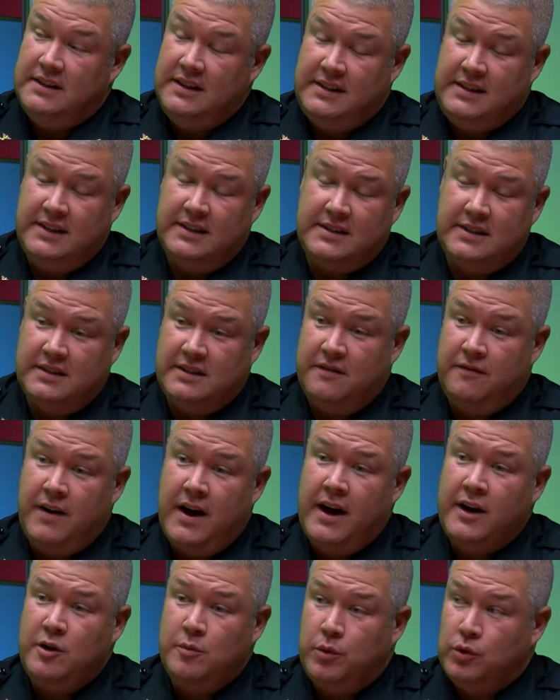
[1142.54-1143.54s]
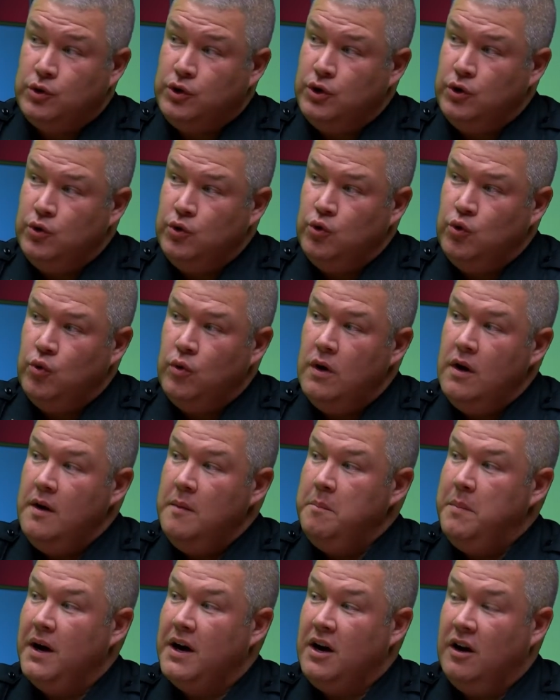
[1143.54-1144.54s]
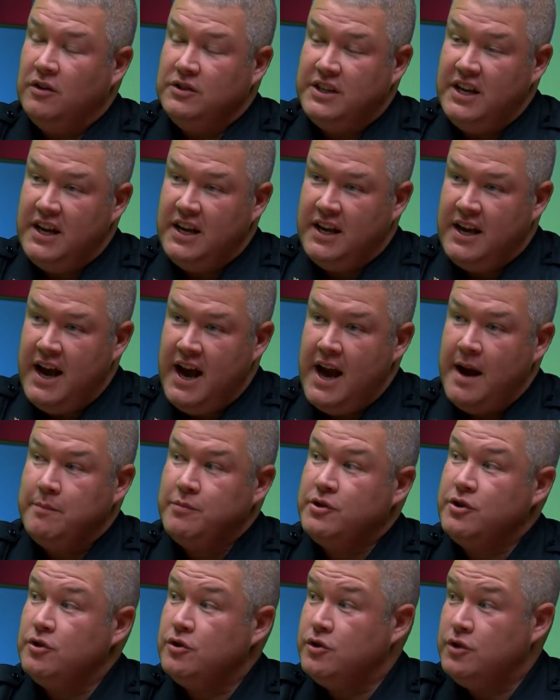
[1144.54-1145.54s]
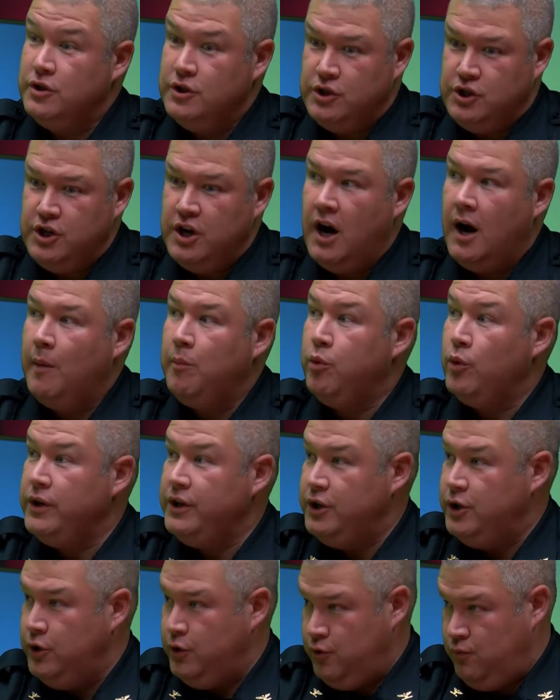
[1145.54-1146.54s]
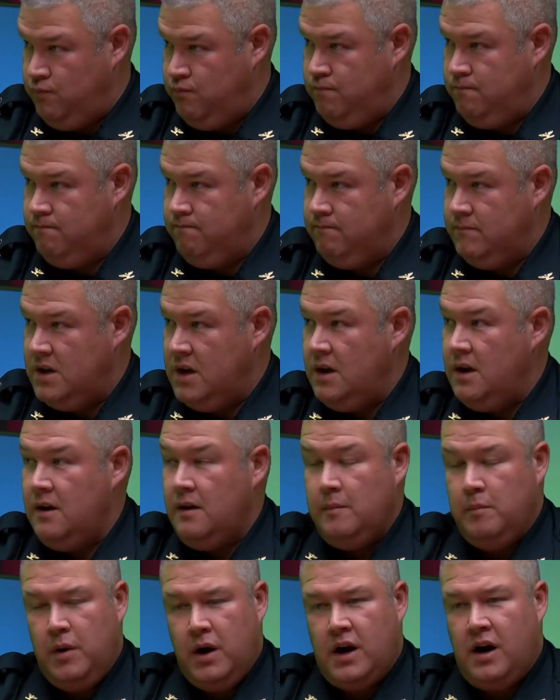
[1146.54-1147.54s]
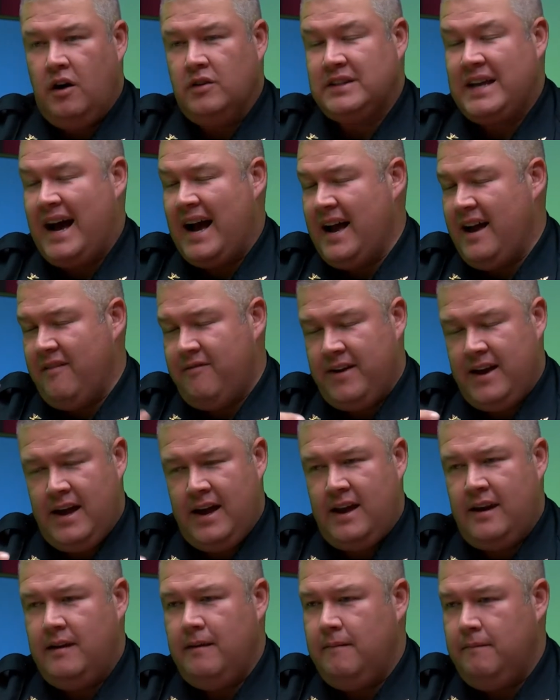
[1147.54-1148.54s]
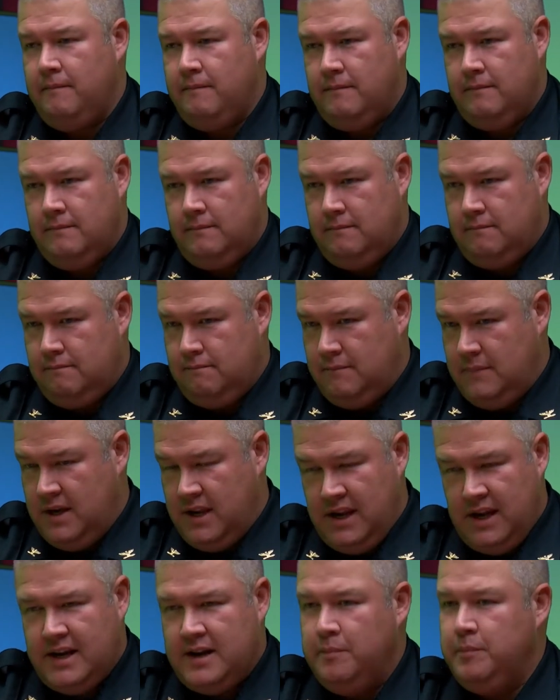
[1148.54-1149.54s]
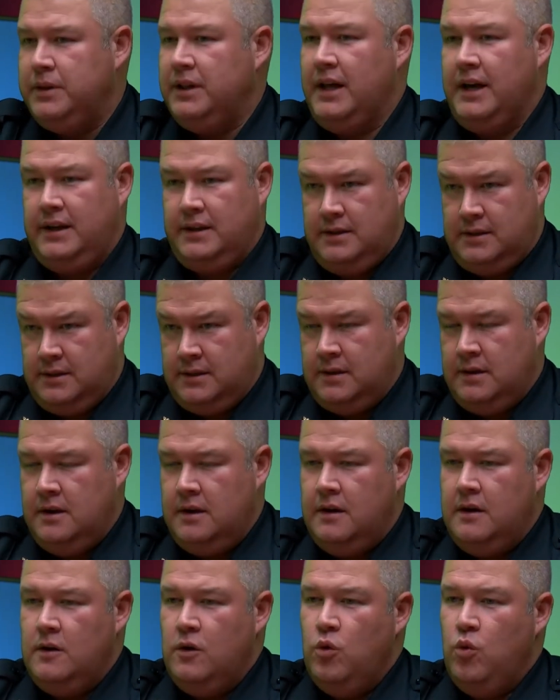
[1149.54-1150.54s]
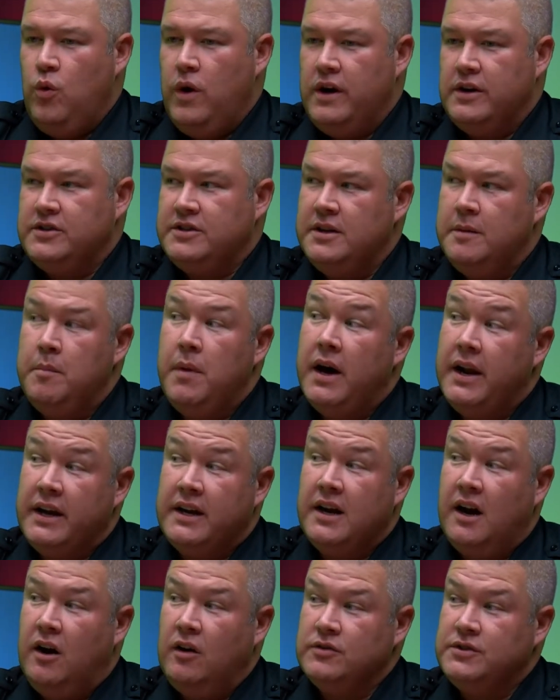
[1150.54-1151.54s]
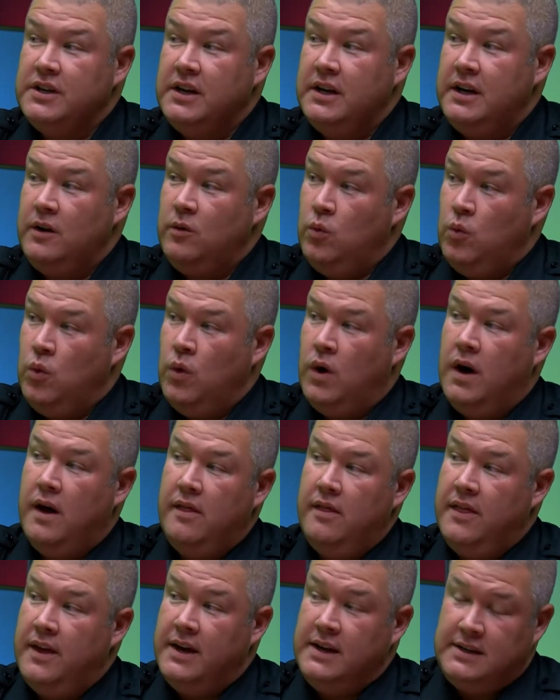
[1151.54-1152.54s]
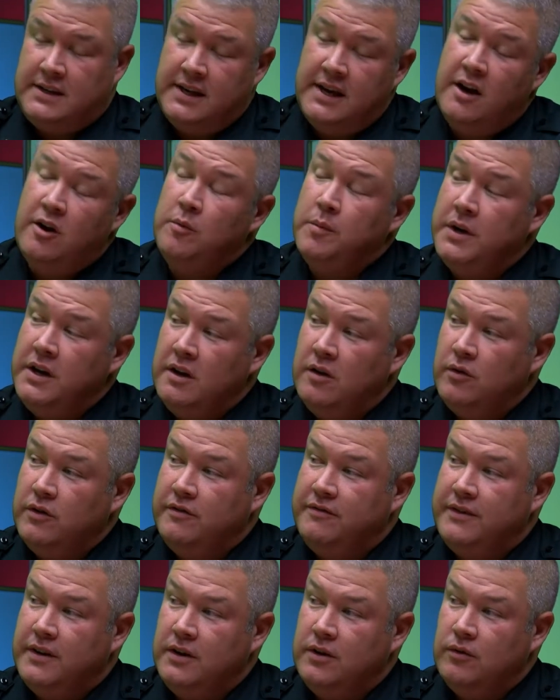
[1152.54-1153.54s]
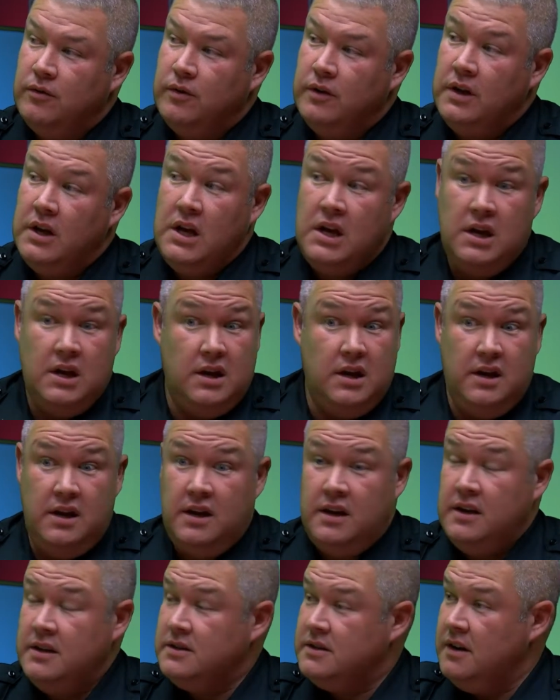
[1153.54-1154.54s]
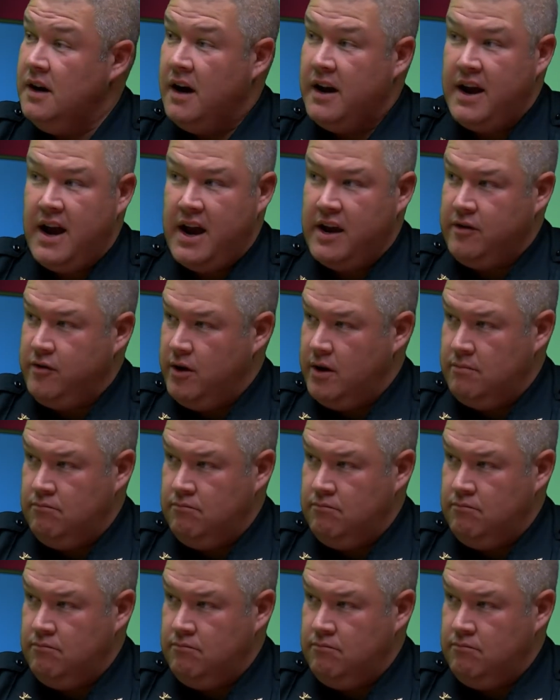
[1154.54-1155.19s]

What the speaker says: this is a valuable tool because it captures the job we do. Because I have had many complaints where somebody calls in and what they tell me on the phone is not accurate.